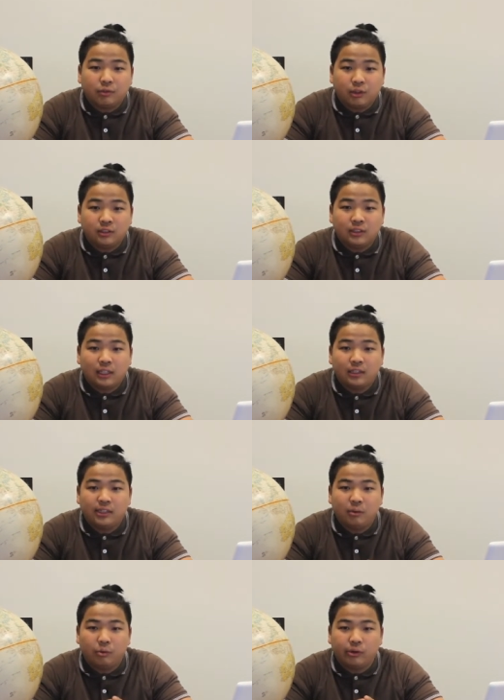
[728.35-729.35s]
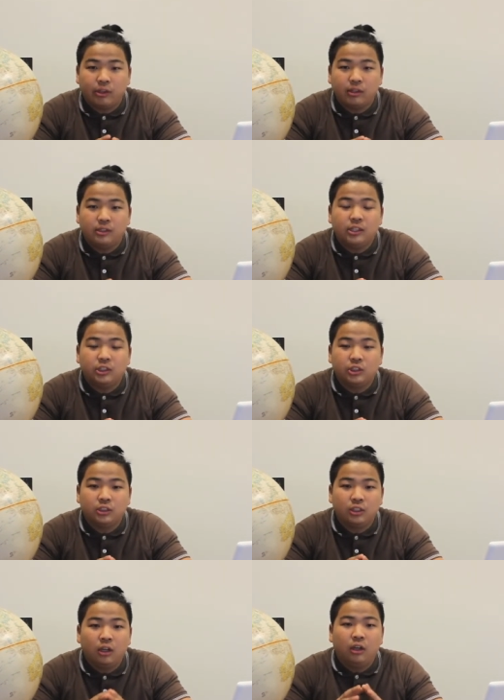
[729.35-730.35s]
or unsanitary working
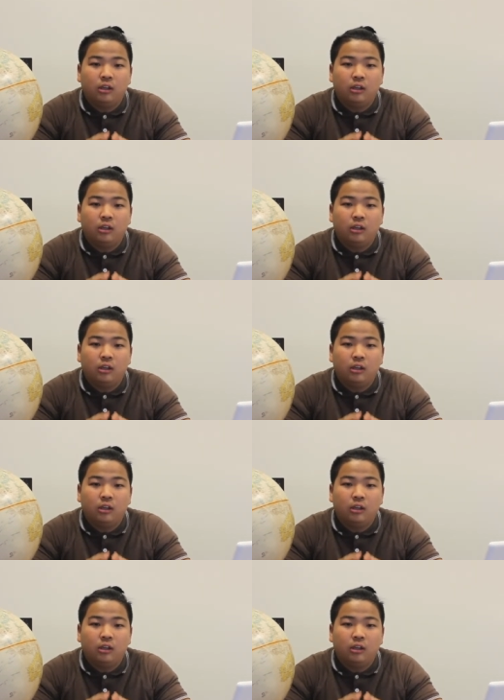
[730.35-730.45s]
conditions,